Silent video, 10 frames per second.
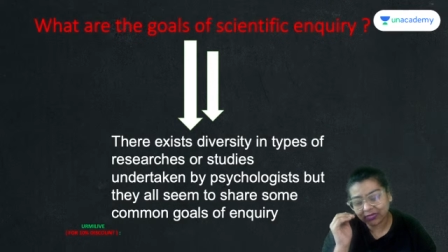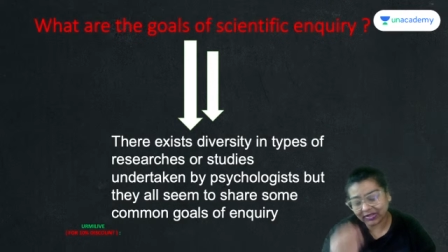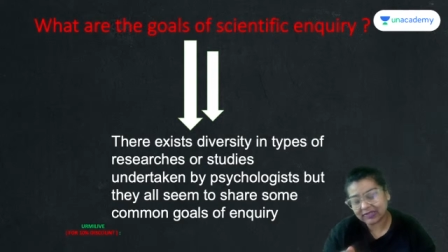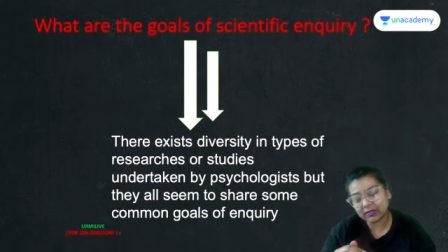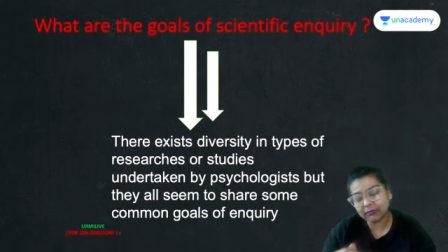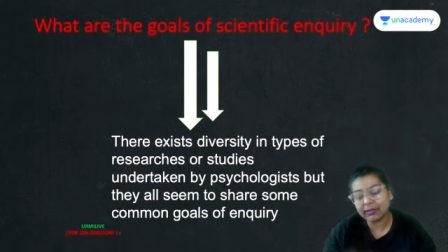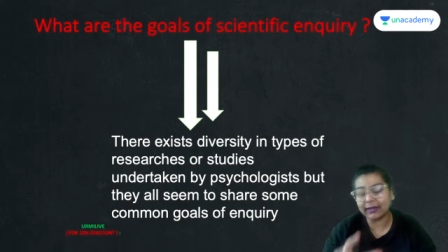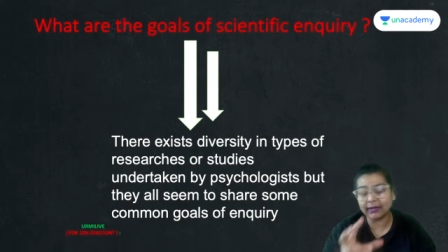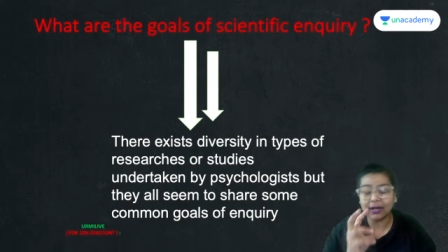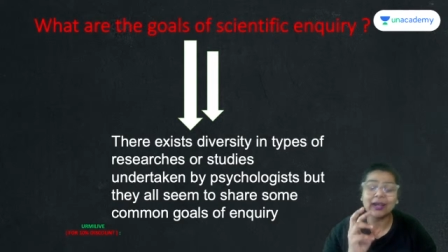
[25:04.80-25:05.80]
reason
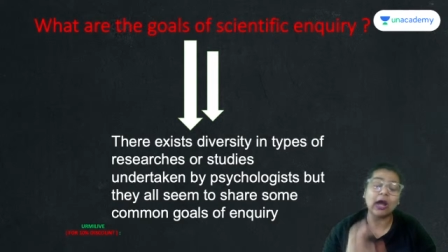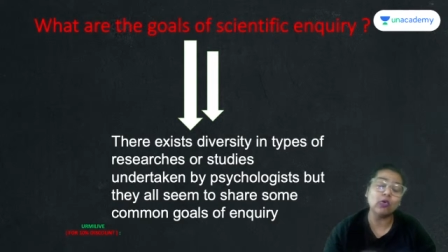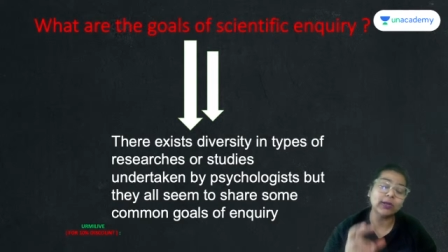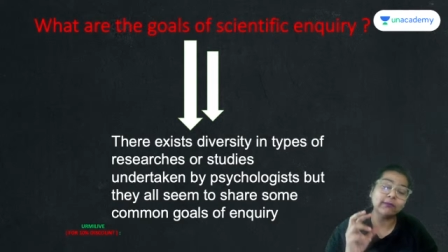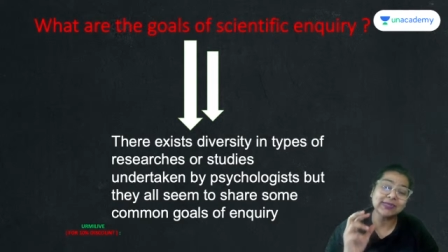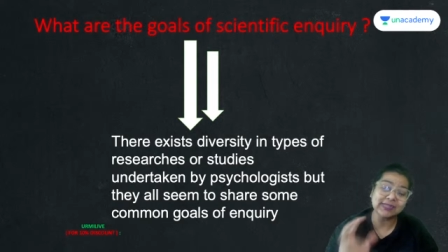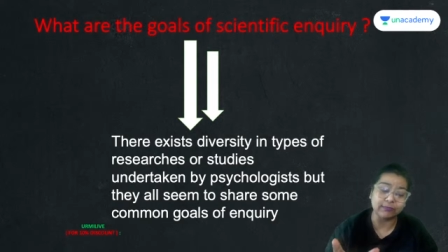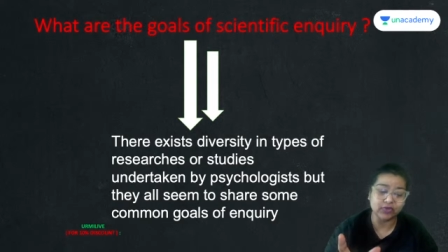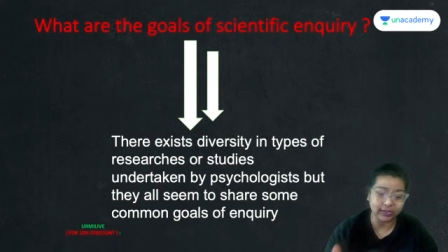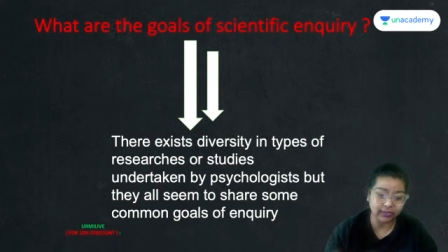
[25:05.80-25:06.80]
behind it and how can we
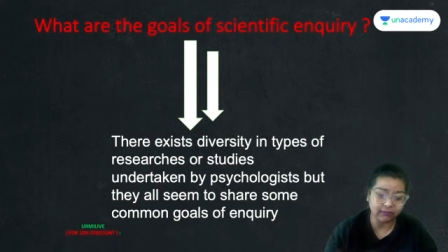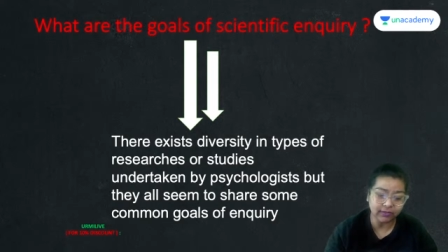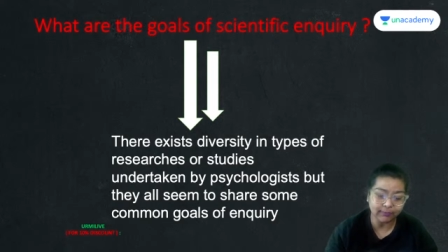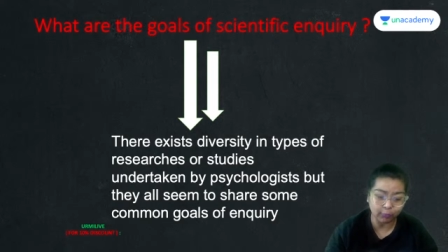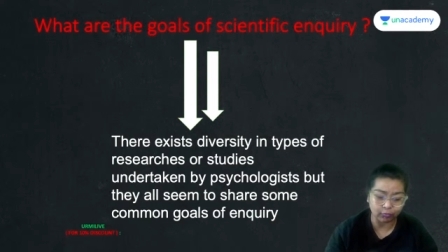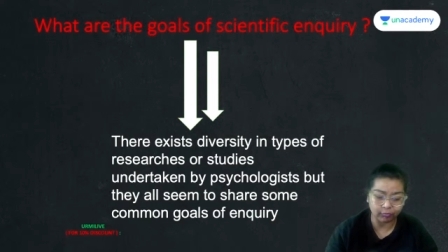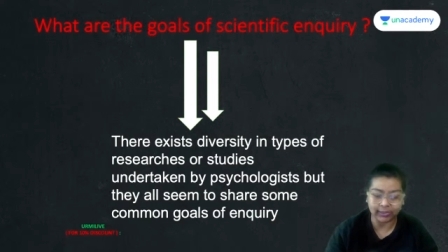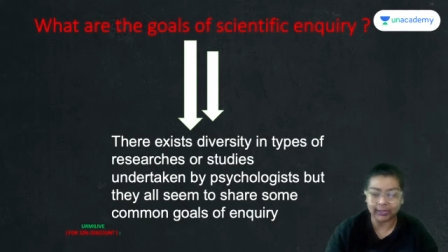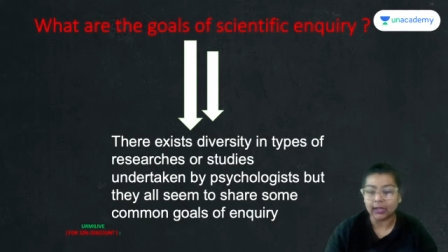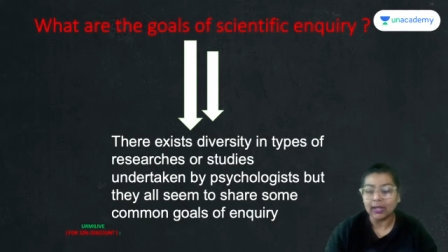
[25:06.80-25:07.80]
subjectively
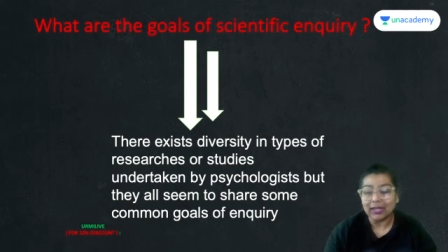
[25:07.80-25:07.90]
portray it?